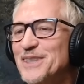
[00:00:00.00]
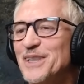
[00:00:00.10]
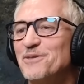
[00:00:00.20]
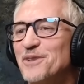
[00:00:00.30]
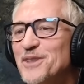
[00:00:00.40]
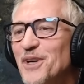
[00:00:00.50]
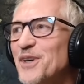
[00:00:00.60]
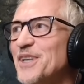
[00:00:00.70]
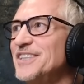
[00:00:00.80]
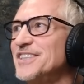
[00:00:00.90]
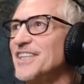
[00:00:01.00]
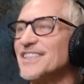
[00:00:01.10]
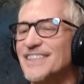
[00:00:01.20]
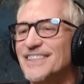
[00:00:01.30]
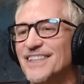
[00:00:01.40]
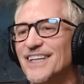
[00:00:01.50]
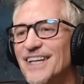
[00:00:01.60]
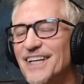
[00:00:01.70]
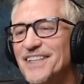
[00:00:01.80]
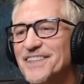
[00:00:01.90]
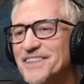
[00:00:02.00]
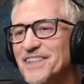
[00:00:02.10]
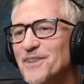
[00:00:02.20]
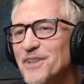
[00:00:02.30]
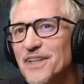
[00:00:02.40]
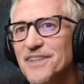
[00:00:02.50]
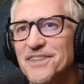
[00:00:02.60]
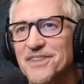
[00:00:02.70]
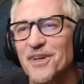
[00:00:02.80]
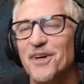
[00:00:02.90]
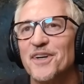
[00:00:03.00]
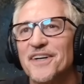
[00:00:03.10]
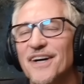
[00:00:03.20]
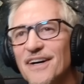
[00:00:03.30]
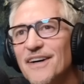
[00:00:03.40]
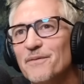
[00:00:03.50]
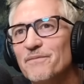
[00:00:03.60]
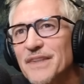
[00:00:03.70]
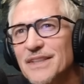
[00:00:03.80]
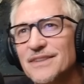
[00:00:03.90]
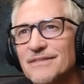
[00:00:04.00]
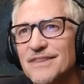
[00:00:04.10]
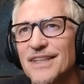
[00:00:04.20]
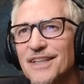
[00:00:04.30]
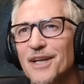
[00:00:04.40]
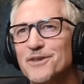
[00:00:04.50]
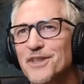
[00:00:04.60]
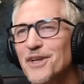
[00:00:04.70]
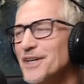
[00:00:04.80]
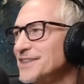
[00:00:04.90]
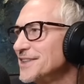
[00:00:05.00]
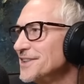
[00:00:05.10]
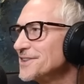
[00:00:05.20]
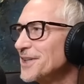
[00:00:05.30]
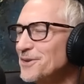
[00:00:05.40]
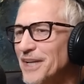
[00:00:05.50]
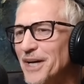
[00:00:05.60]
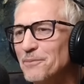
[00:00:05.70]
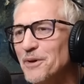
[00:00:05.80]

seen him for donkey's years, and he's he's still going strong. Um, he's close to ninety or so now,